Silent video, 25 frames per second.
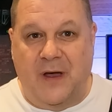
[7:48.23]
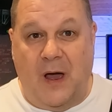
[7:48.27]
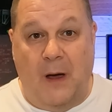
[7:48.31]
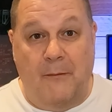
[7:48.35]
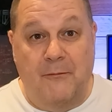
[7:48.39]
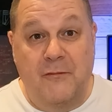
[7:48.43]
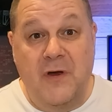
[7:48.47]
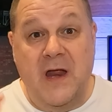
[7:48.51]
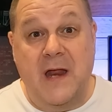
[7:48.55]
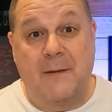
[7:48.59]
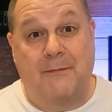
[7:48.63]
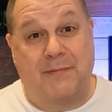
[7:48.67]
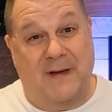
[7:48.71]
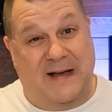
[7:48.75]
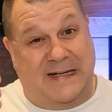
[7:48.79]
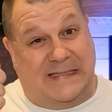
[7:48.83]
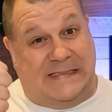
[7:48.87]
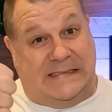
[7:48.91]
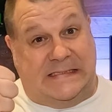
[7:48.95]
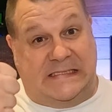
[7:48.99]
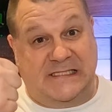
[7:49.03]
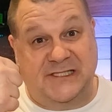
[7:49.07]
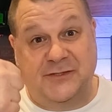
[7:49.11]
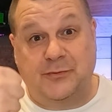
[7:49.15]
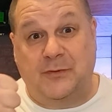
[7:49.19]
I
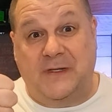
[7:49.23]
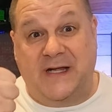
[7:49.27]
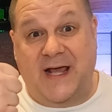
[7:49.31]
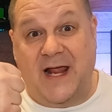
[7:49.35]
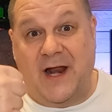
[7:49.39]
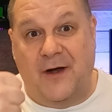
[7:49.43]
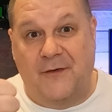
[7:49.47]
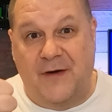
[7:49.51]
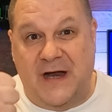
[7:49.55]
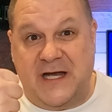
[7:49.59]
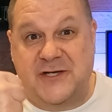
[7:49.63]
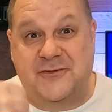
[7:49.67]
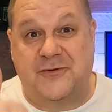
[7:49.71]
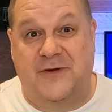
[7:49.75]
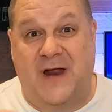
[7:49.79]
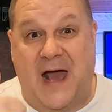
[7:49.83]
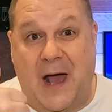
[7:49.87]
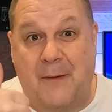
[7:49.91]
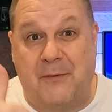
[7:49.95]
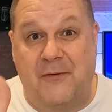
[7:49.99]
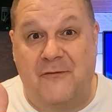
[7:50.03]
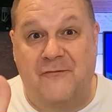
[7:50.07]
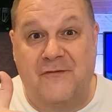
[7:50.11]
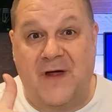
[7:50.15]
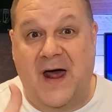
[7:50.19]
just want to get the Retron
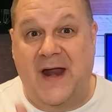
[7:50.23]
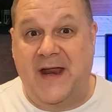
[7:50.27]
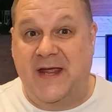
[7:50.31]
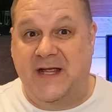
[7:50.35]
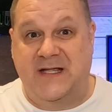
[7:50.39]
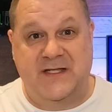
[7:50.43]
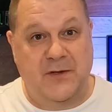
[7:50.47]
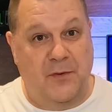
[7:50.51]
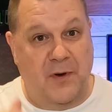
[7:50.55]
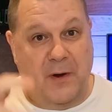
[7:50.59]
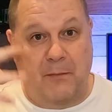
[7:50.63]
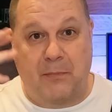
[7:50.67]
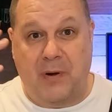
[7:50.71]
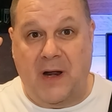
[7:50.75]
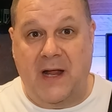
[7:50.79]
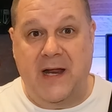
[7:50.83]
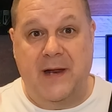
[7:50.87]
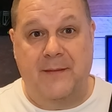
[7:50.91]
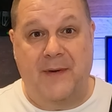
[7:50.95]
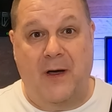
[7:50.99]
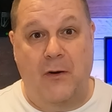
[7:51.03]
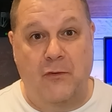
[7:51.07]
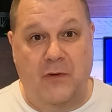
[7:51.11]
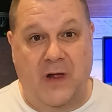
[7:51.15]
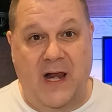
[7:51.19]
up and running because I want to play
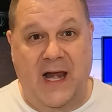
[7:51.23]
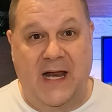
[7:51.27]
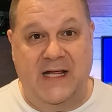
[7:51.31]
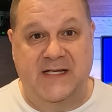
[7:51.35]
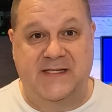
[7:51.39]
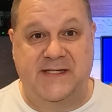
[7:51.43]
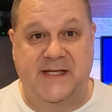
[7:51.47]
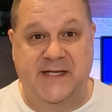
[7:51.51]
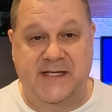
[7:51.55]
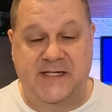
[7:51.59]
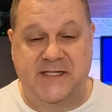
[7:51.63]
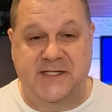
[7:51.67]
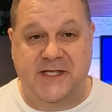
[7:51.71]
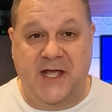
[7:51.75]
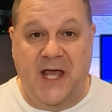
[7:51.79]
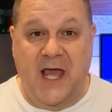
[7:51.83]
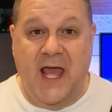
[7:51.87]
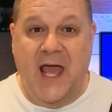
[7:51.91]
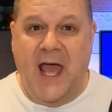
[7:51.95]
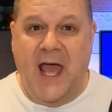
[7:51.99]
them old classics